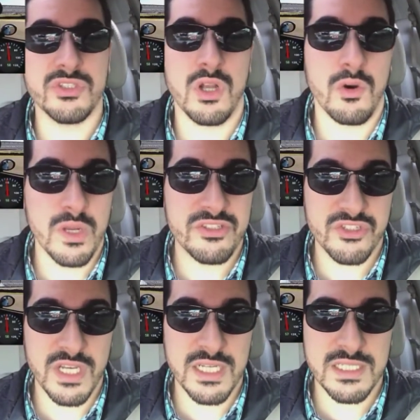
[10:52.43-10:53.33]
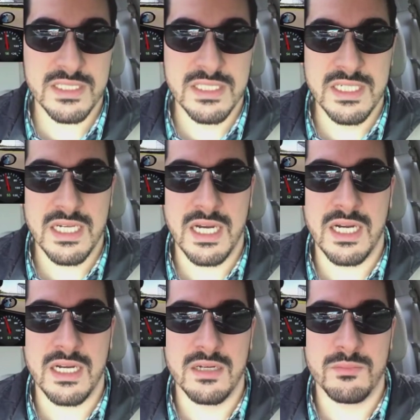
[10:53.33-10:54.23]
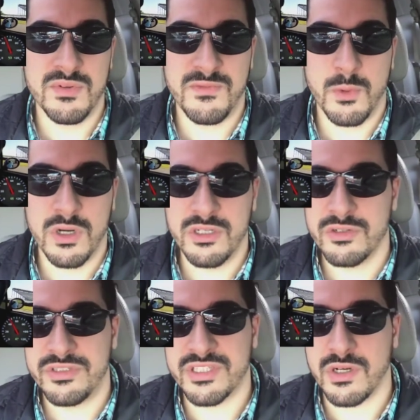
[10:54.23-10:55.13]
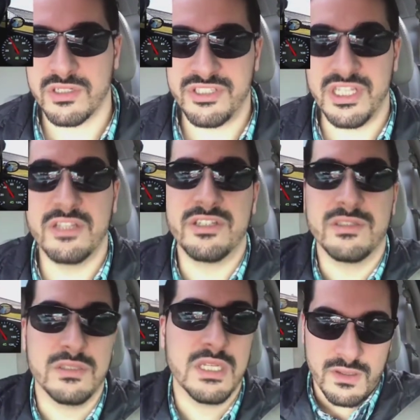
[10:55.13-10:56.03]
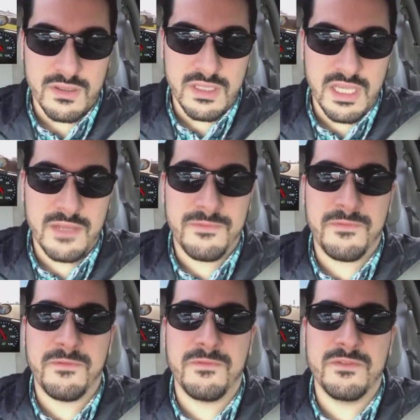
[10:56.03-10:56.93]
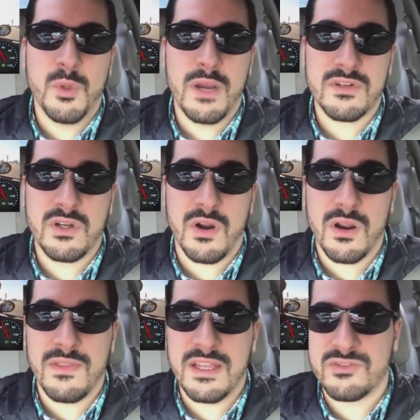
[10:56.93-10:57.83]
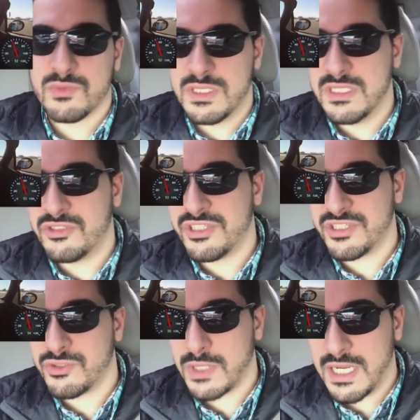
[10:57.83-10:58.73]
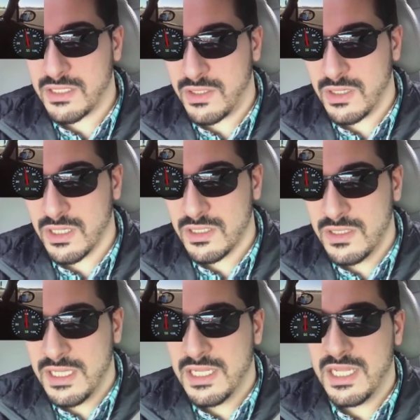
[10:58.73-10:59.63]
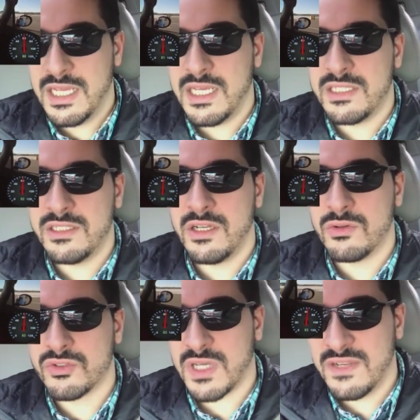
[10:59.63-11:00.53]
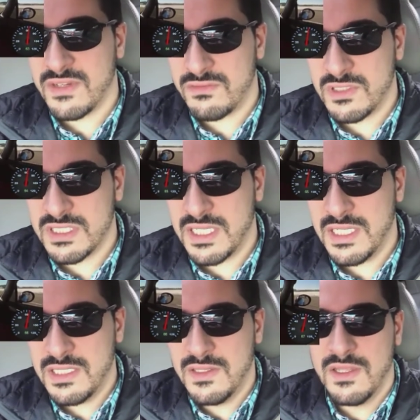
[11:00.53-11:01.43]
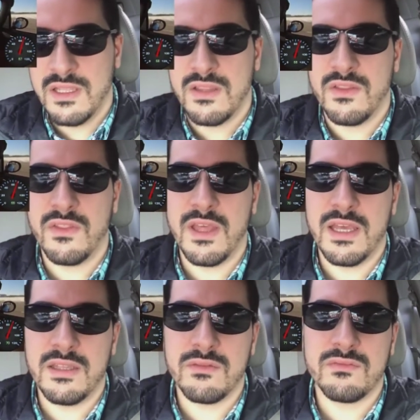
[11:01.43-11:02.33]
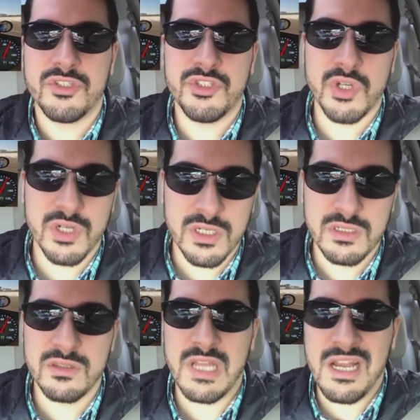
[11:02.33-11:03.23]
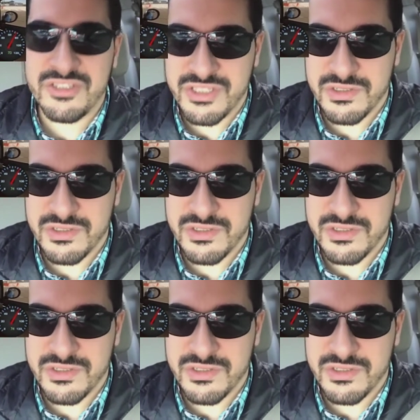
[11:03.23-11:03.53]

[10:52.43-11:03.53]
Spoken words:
should always check before you start a season. If you have a car that's really just a track car and you don't drive every day, then sure, last